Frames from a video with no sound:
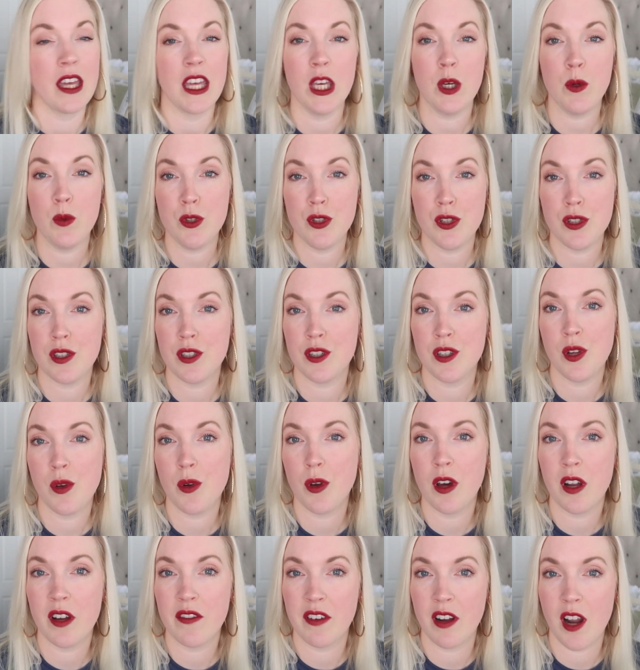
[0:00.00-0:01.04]
it was just
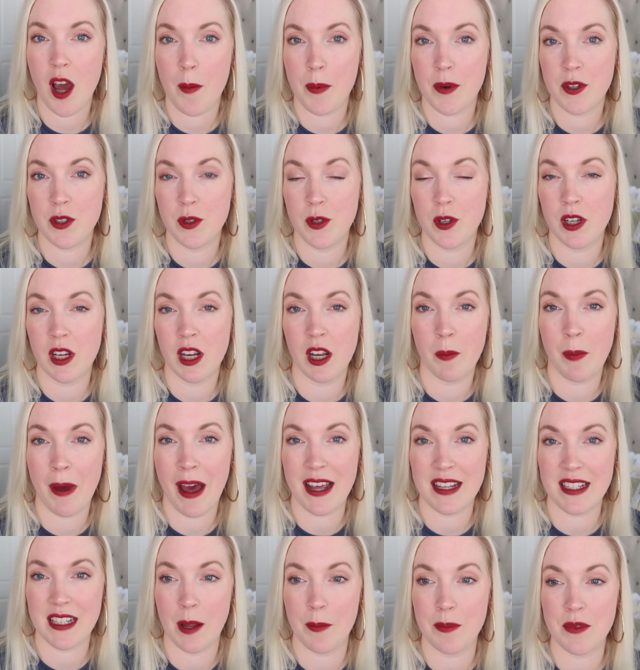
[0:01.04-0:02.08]
too good of an opportunity to
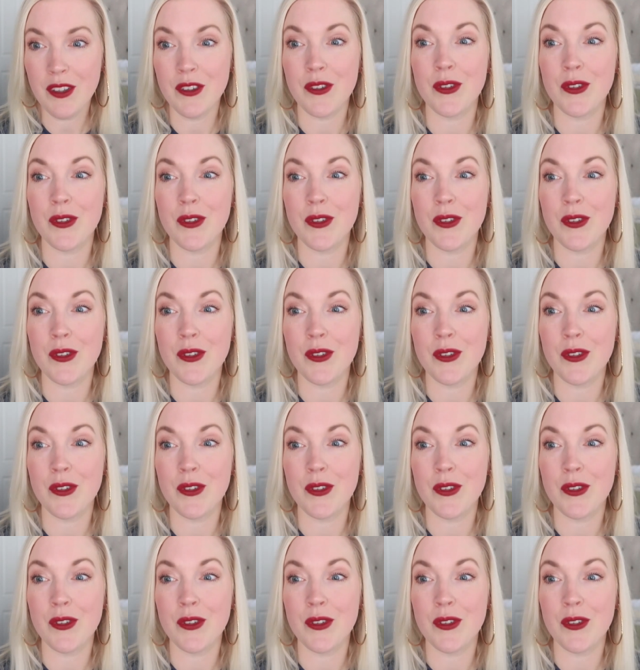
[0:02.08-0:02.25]
pass up.